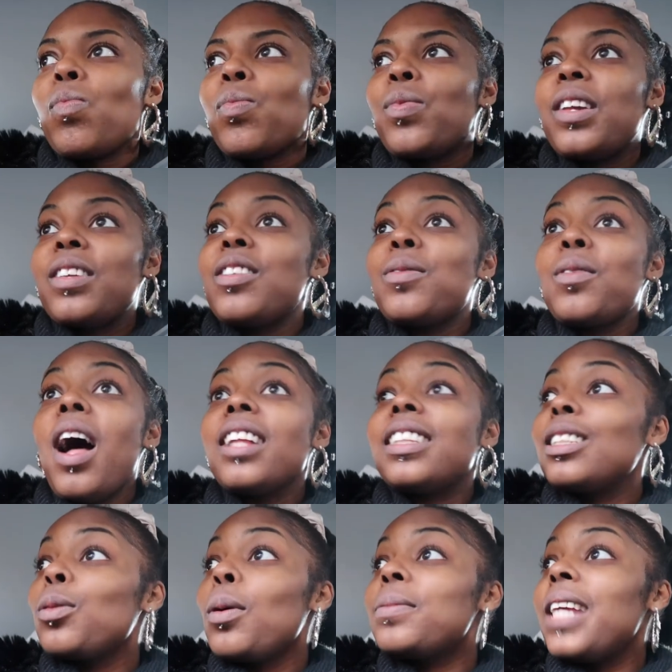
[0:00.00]
this is not
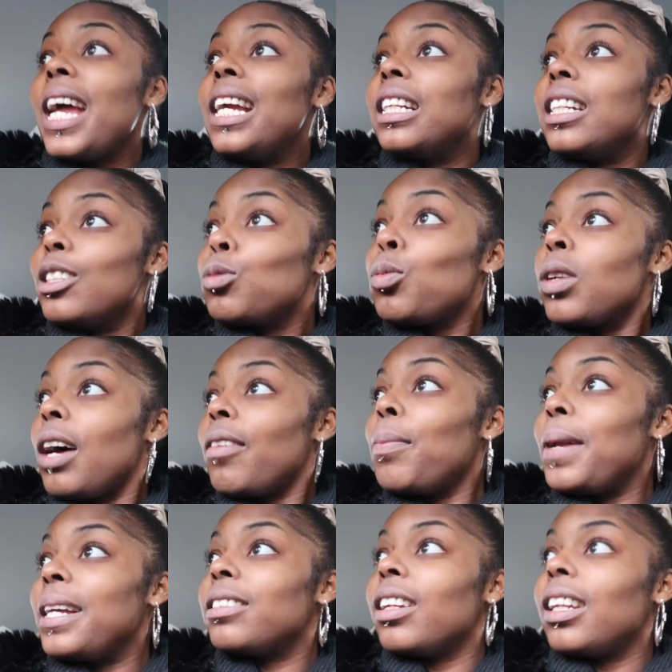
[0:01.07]
this is what i'm saying this is what the other
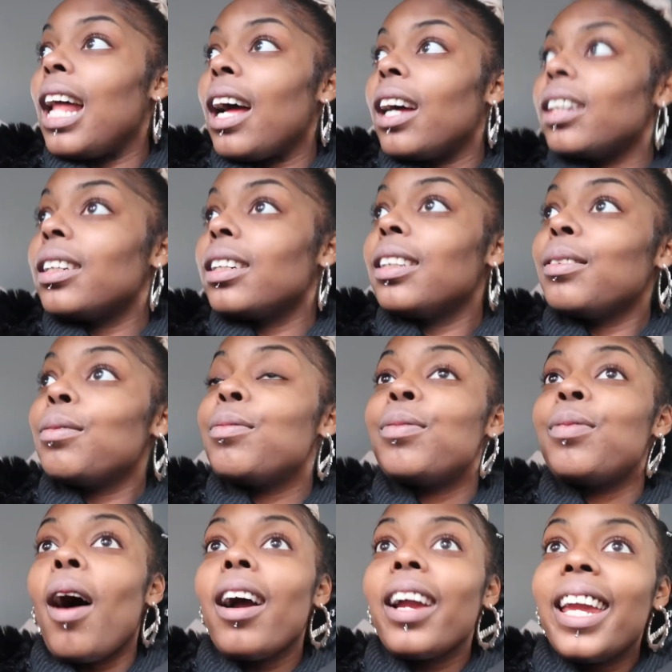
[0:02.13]
place looked like and they're
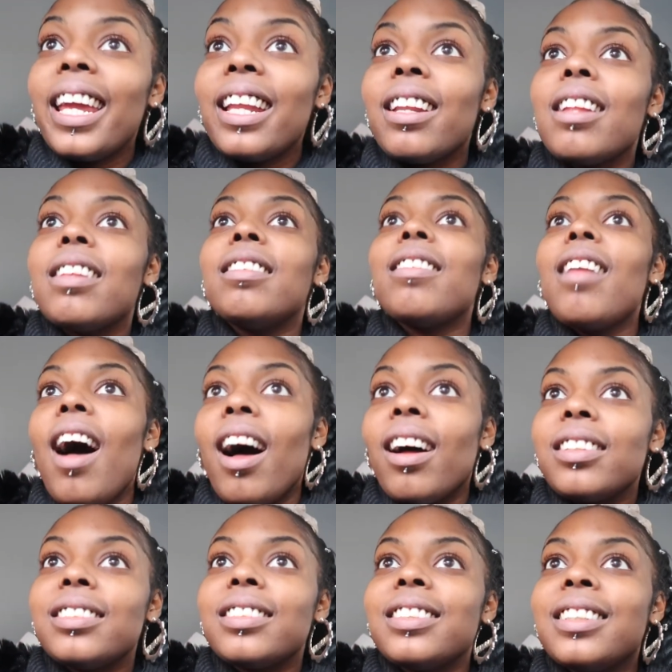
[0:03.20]
trying fucking
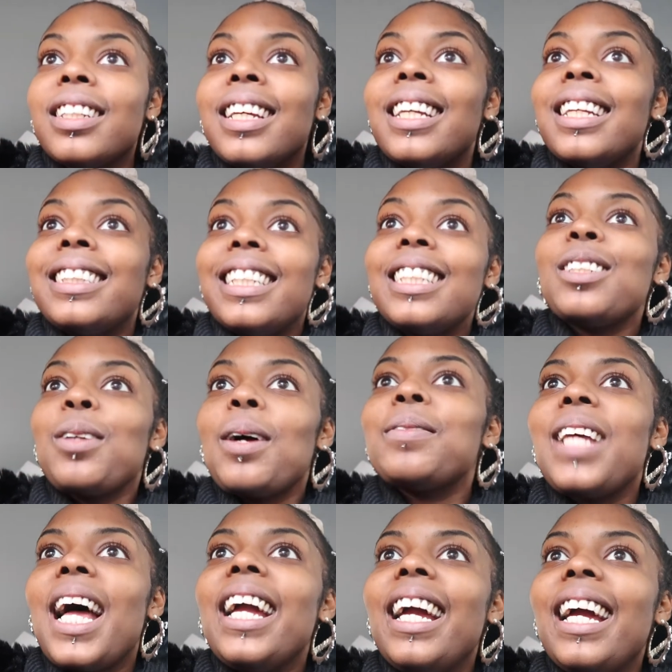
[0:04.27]
nuts this is this is what i'm
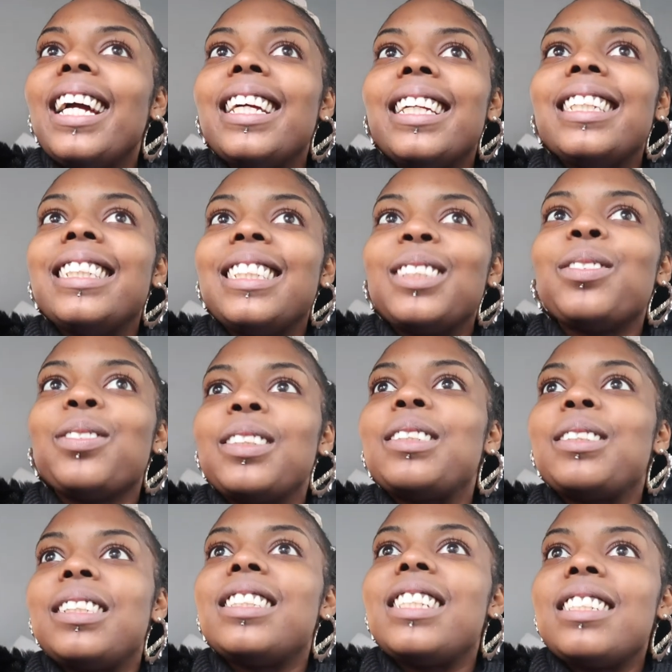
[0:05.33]
saying it's,
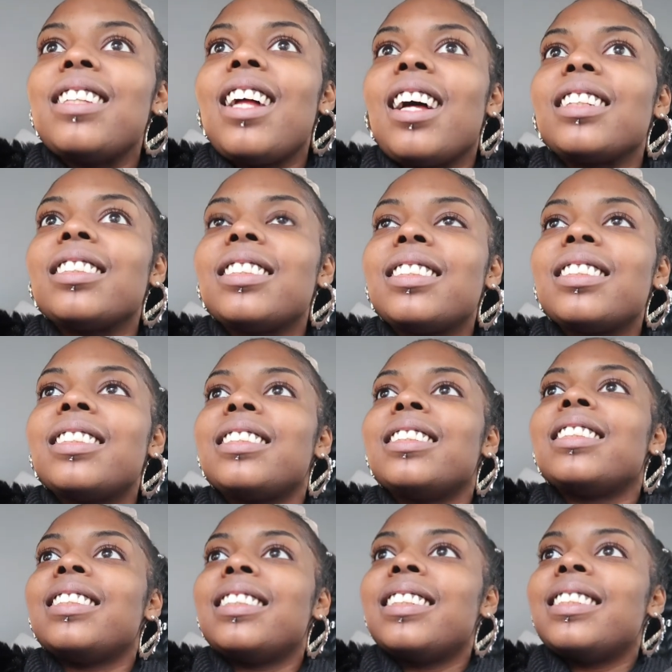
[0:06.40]
it's, it's nuts
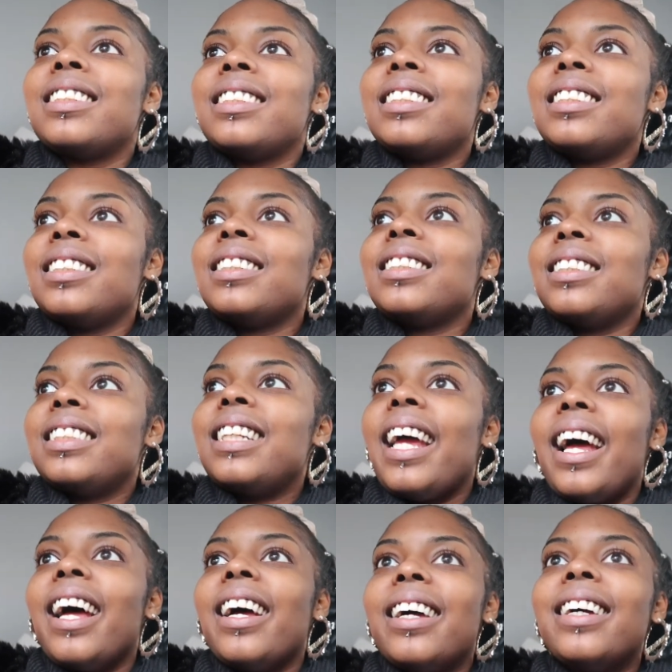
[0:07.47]
mad
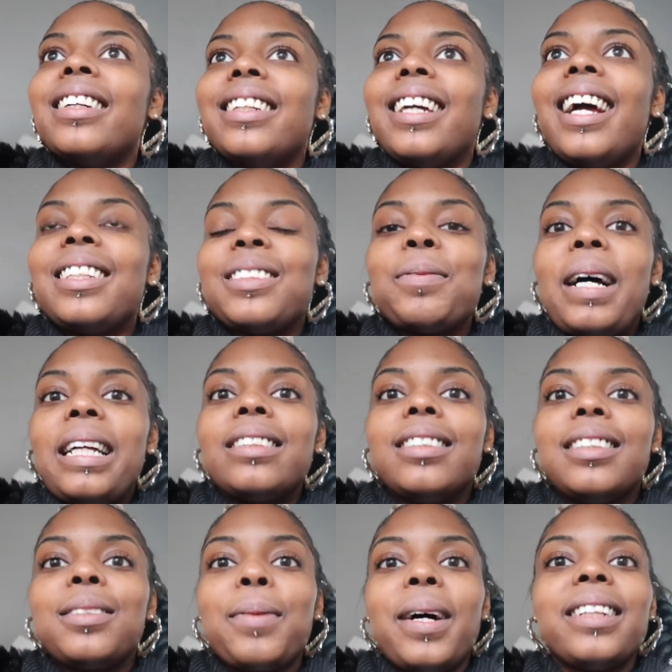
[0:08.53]
yeah yeah it's mad
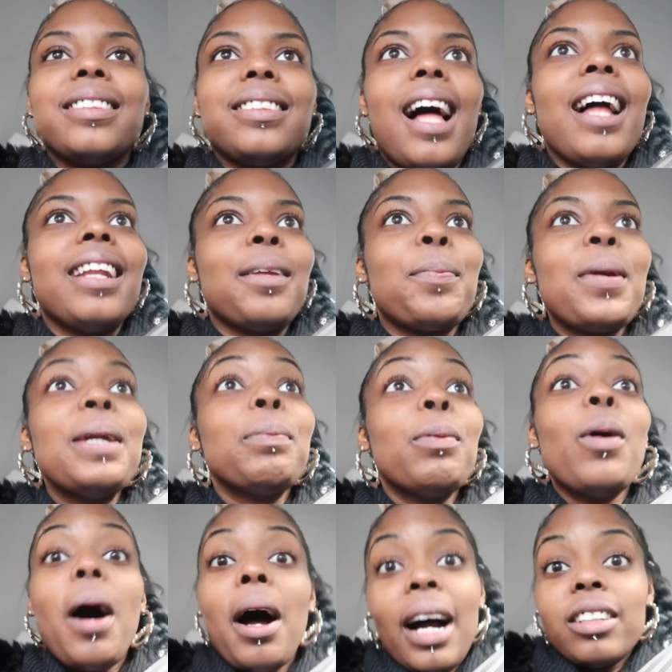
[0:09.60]
it's mad like the
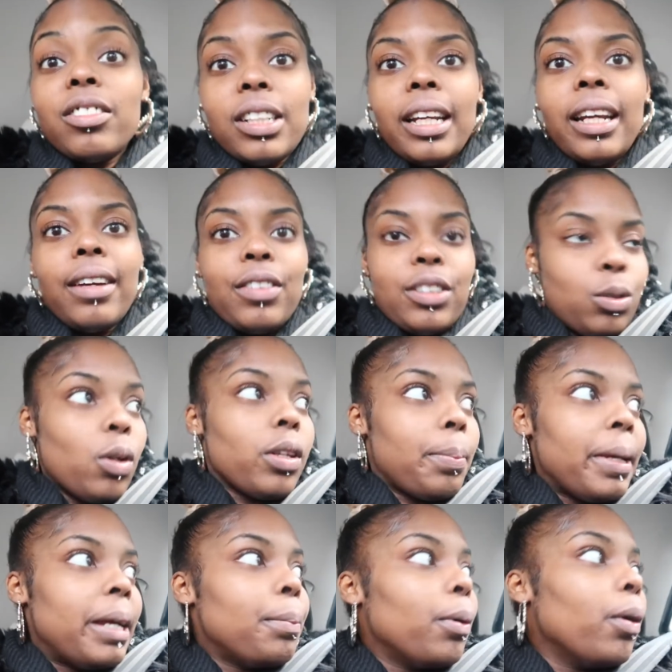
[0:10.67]
people are actually here it's not the
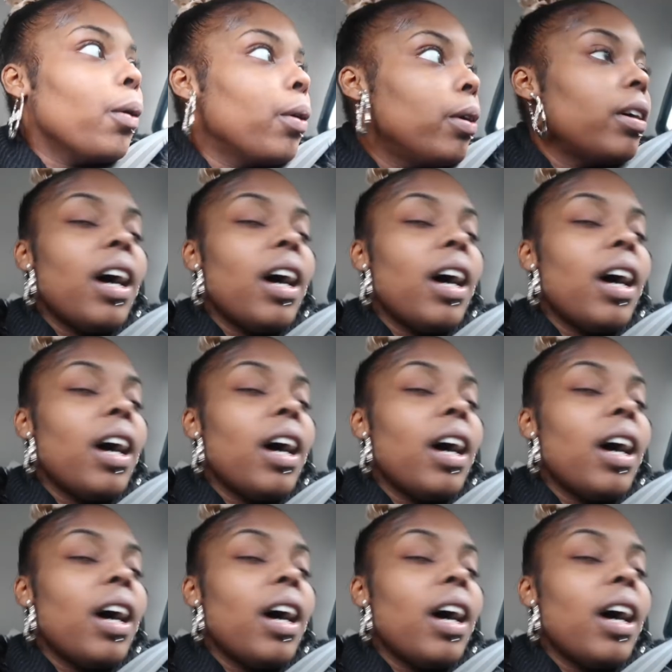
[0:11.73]
people